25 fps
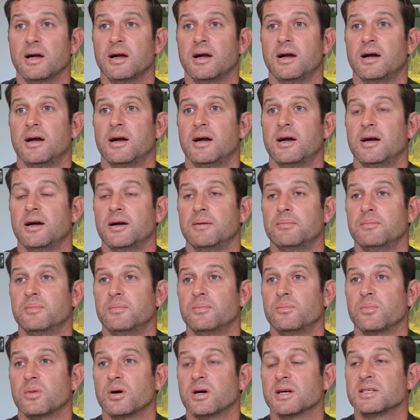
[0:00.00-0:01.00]

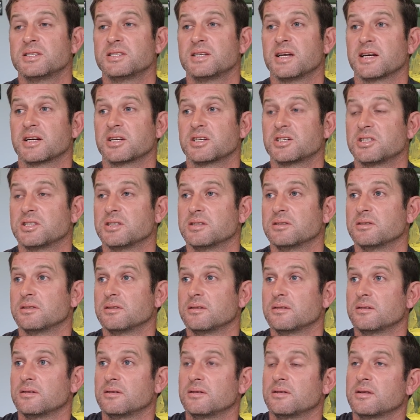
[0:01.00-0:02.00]
My
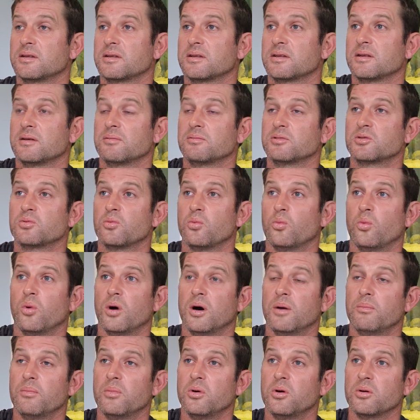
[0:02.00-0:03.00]
section, there was
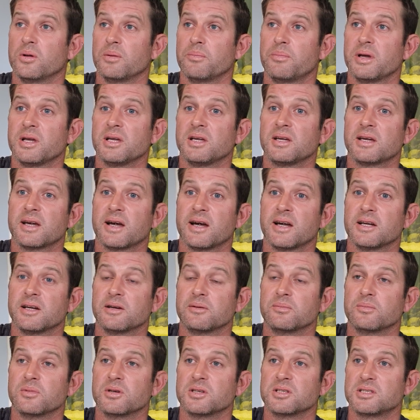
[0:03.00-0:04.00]
one more. Pete
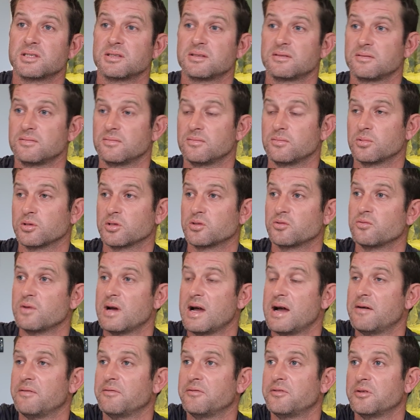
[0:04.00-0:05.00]
Caton was
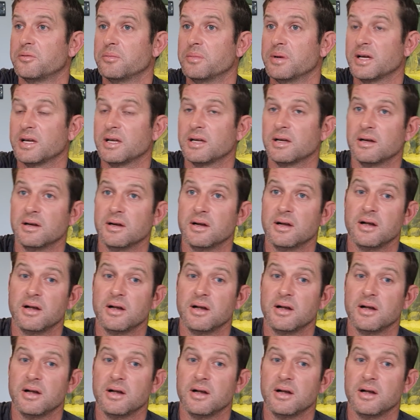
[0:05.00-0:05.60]
round for me.